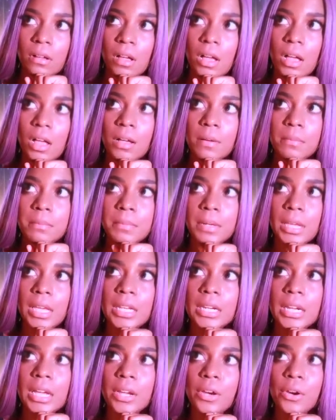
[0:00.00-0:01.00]
um,
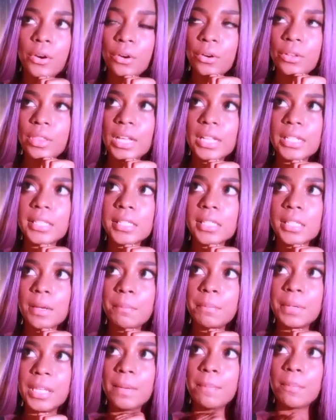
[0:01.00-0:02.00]
and I heard that
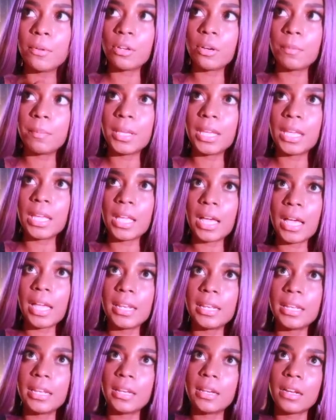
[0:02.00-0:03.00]
some people are being
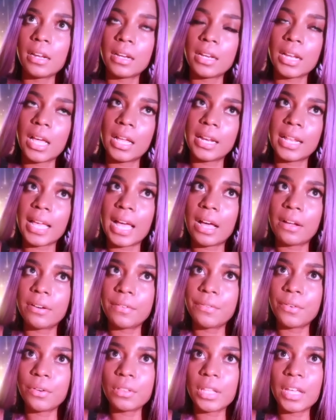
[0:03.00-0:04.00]
guided, not out
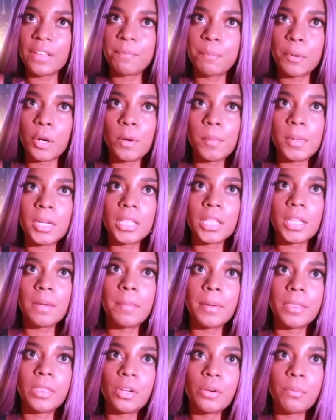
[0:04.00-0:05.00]
of your life permanently,
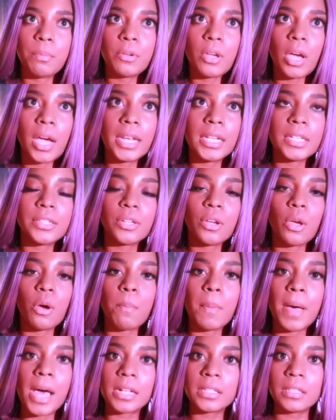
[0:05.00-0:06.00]
but they're guided to go
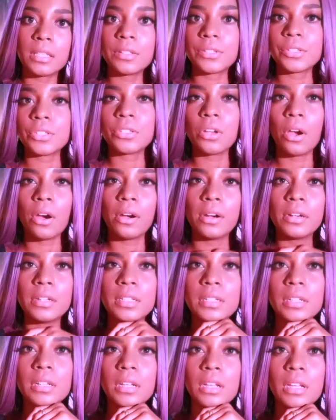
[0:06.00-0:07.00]
back to the start.